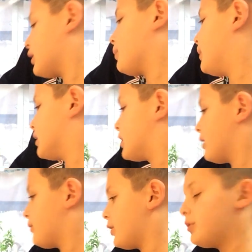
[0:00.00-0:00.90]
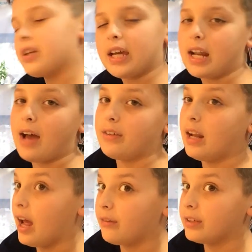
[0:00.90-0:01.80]
not the best thing for you. You can't have
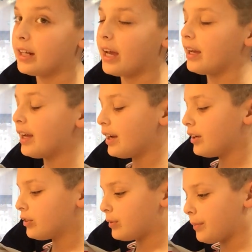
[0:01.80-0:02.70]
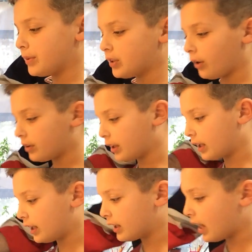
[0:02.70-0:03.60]
it every day. Remember, don't
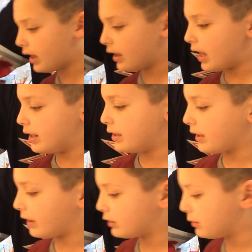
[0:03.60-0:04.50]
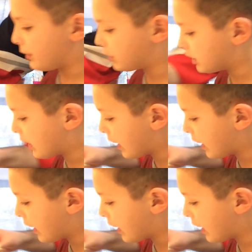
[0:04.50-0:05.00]
eat anything too much in